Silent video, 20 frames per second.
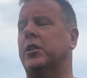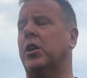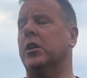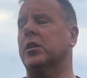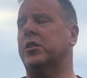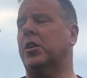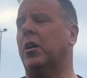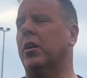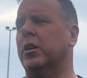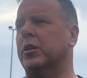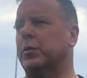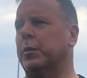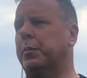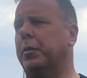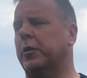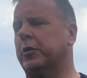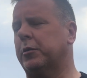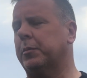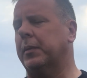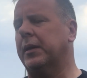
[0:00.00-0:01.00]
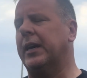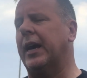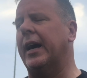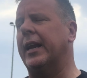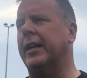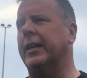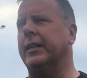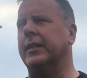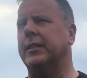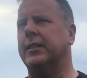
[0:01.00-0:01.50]
as high as we possibly can
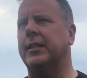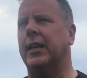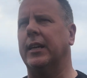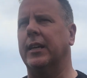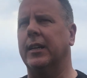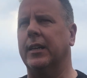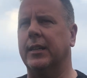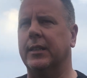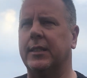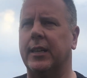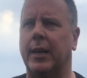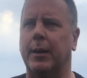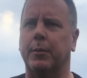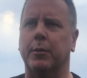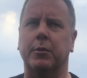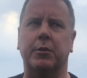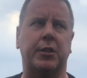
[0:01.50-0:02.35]
in this league table.